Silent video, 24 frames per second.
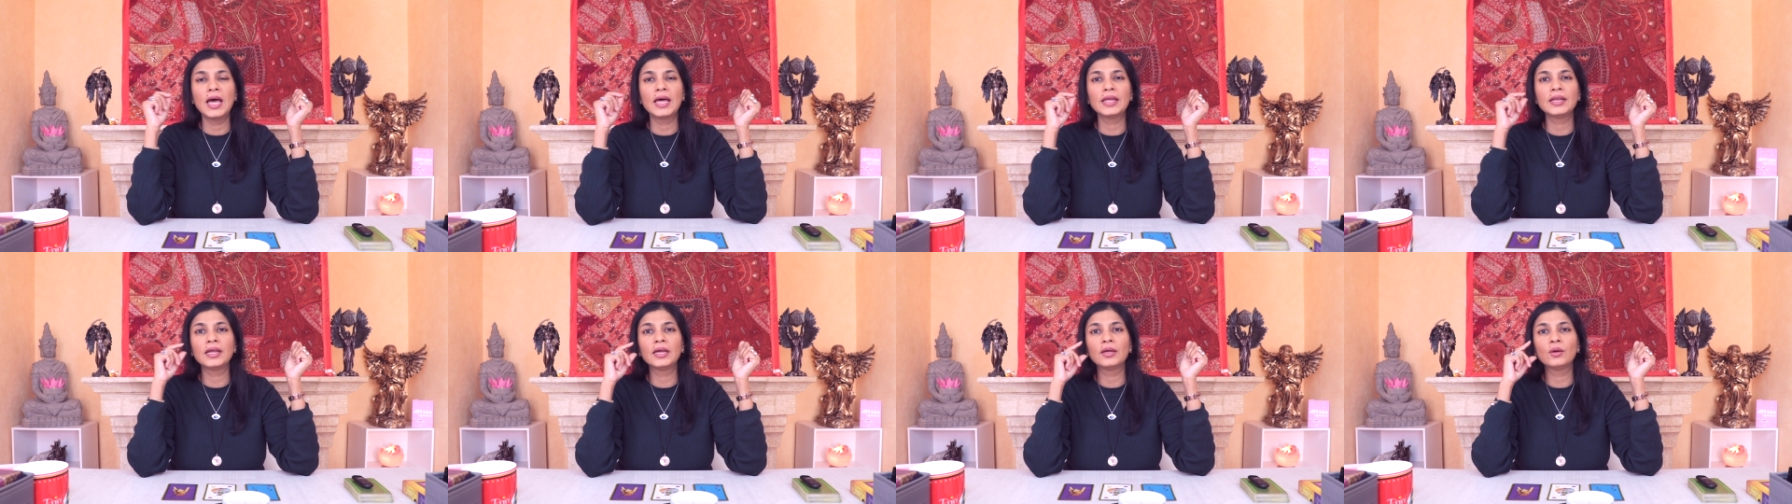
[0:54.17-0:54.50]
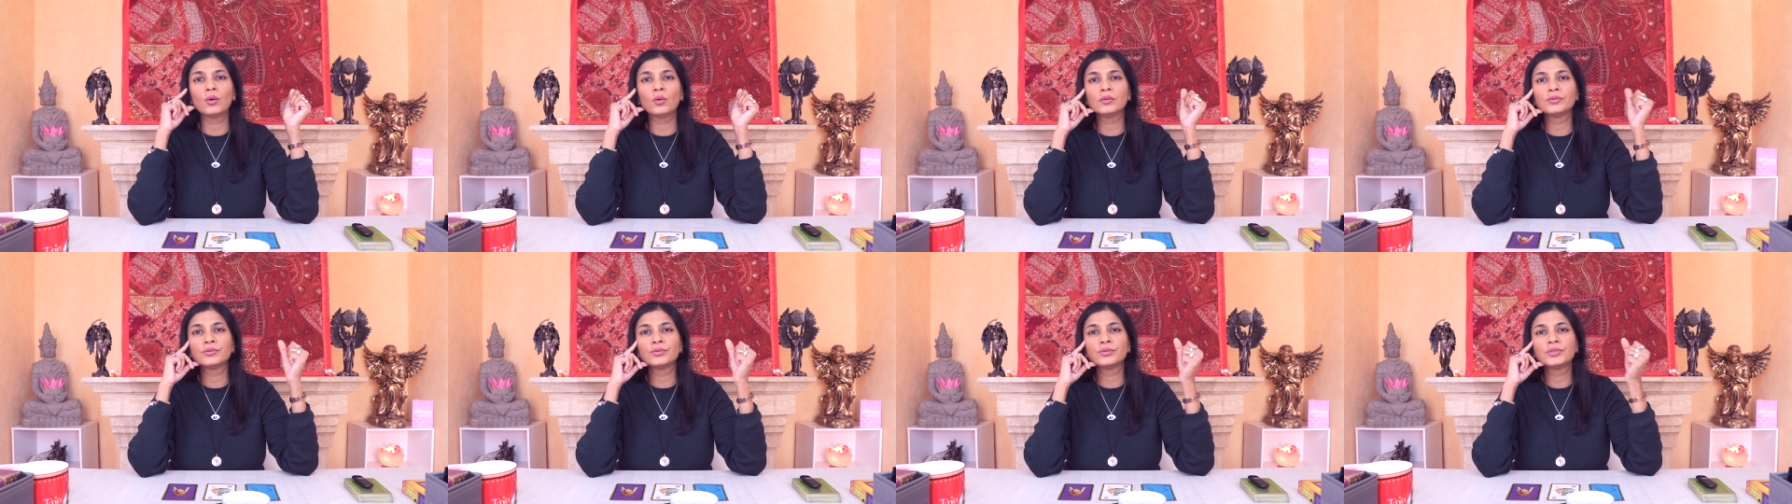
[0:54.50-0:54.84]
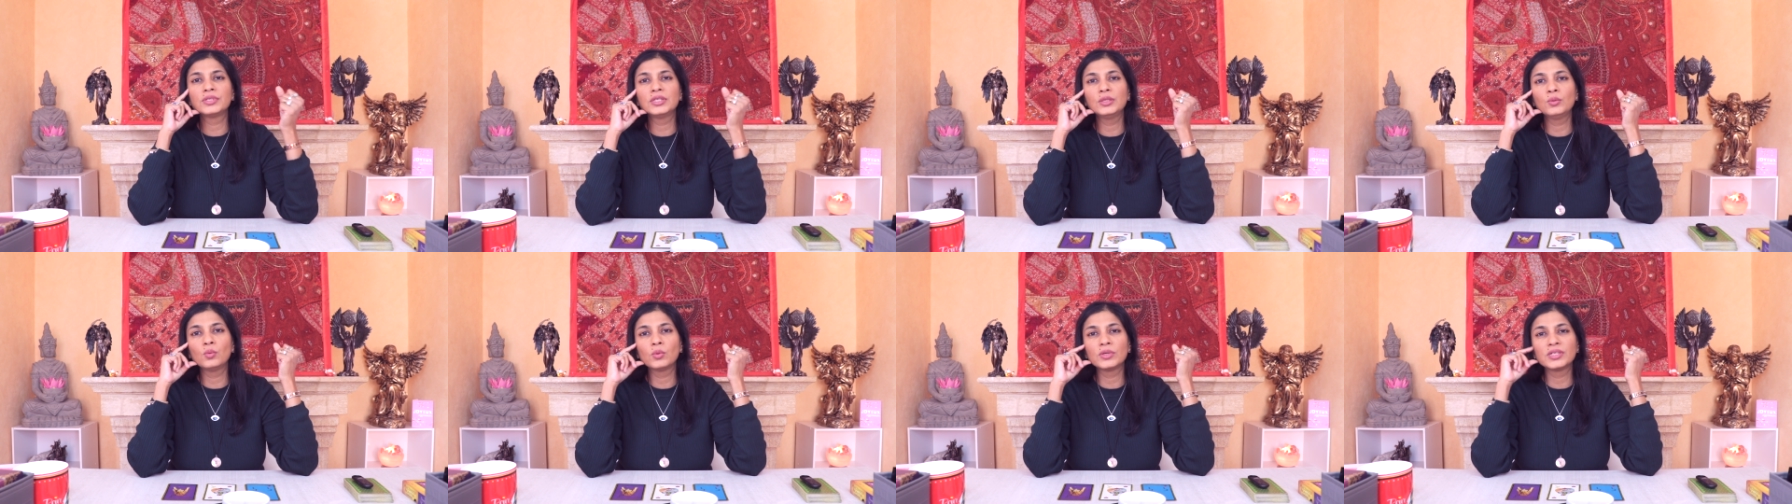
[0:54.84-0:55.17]
And I also
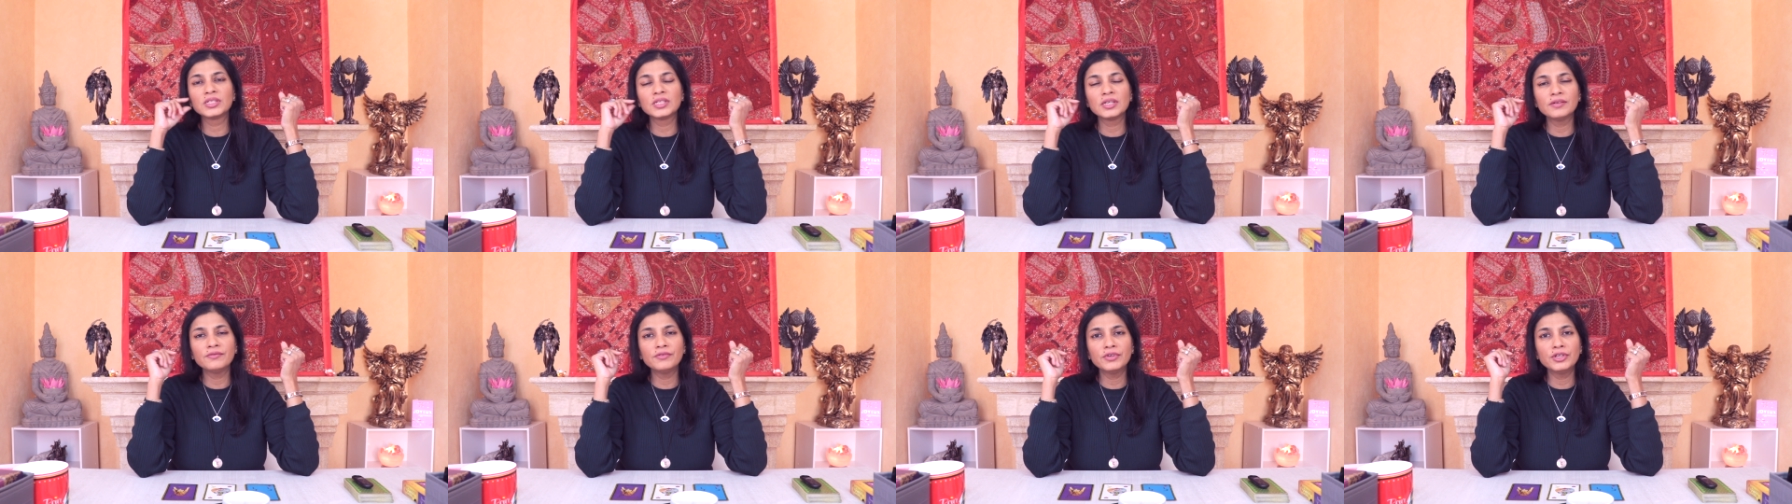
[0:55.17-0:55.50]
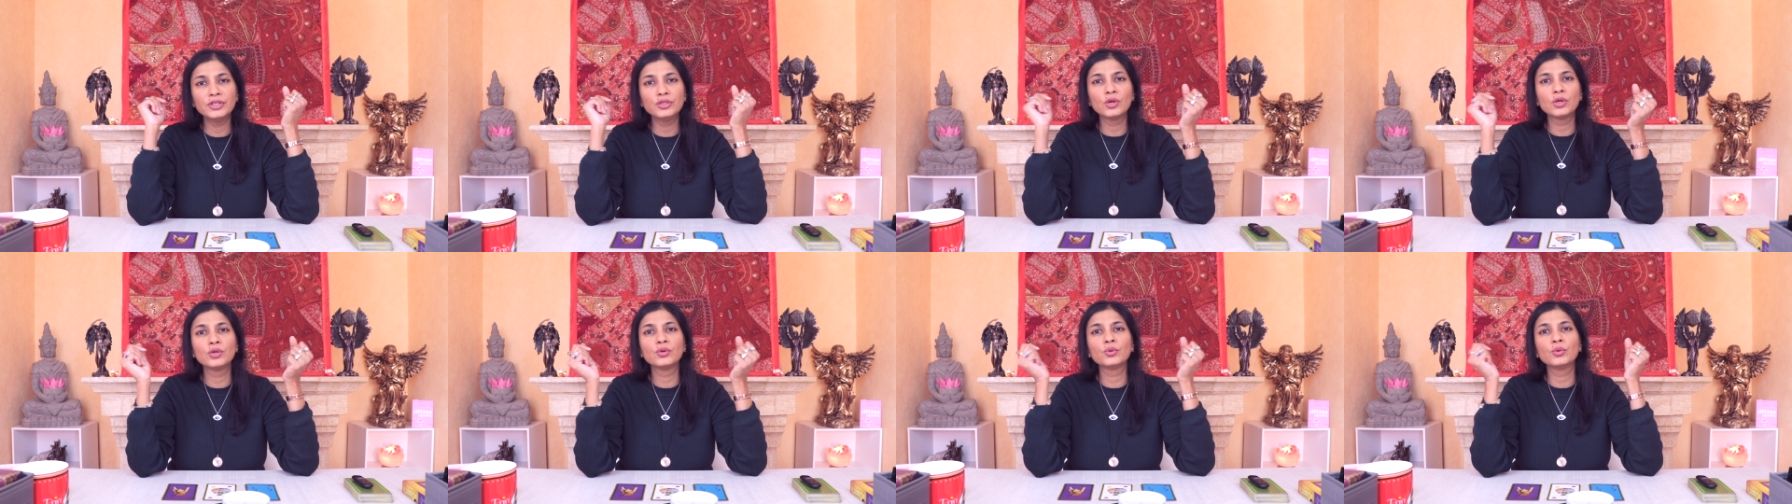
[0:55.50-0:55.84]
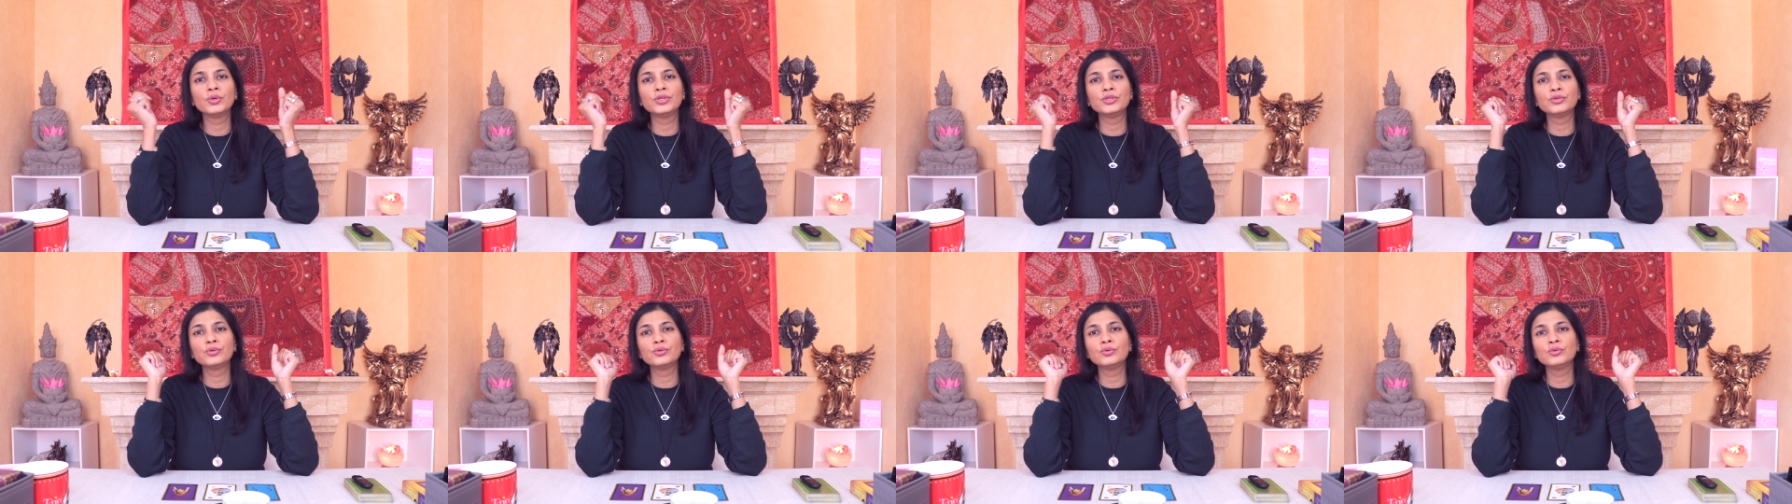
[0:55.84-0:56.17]
see whatever you're
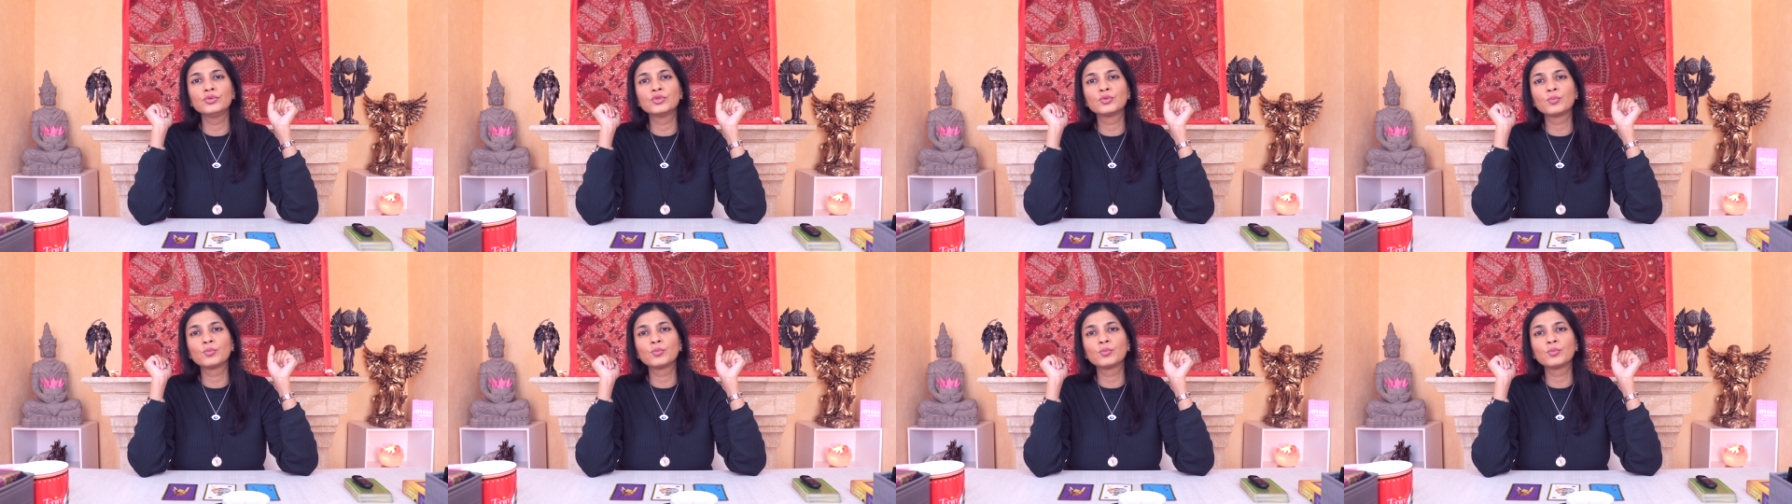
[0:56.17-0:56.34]
going to do